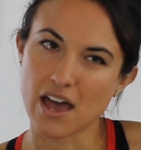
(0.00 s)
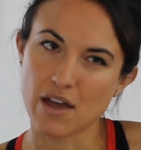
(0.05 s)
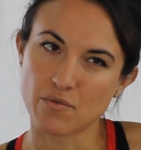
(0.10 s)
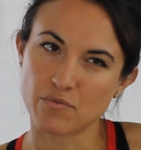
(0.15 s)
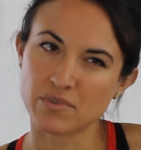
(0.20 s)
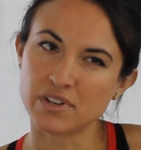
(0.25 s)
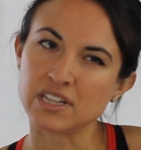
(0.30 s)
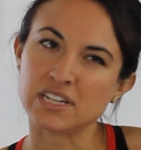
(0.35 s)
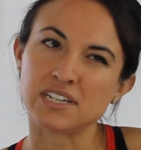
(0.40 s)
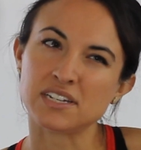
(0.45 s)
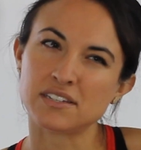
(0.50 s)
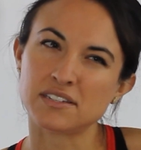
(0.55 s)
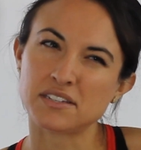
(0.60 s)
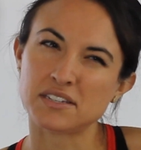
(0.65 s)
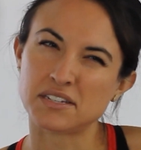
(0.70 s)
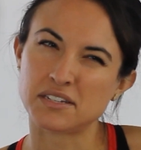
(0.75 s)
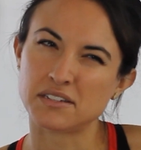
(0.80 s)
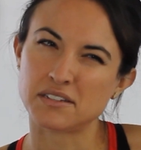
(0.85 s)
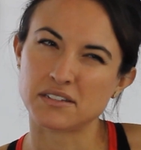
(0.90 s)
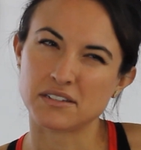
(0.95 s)
I really
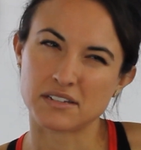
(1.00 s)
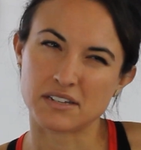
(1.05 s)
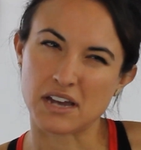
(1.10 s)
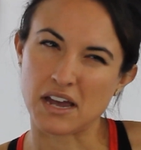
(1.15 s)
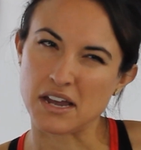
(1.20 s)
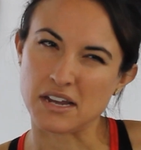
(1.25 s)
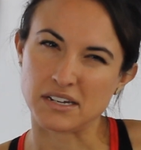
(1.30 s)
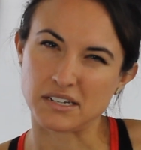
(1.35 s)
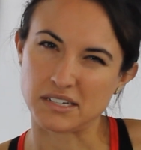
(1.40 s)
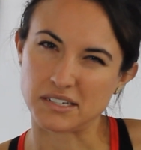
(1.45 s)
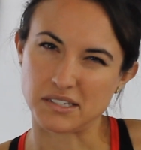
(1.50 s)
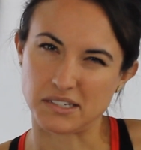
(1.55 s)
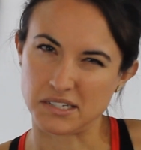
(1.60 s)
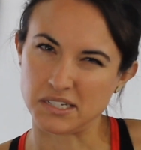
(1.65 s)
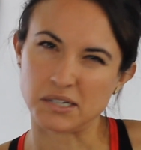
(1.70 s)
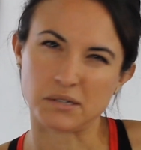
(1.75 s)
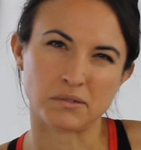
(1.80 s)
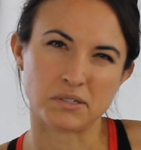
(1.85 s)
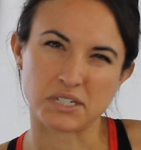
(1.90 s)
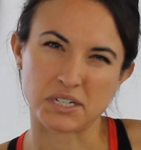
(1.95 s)
kind of
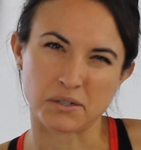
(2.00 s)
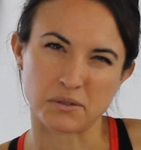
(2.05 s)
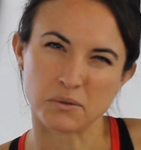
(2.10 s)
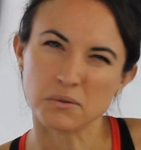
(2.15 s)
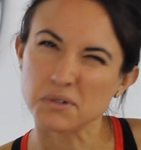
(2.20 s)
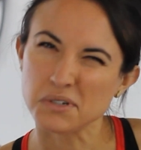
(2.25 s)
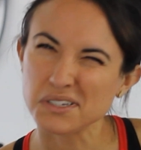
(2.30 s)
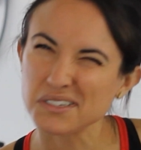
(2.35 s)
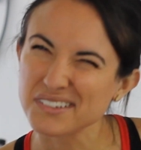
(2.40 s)
still do.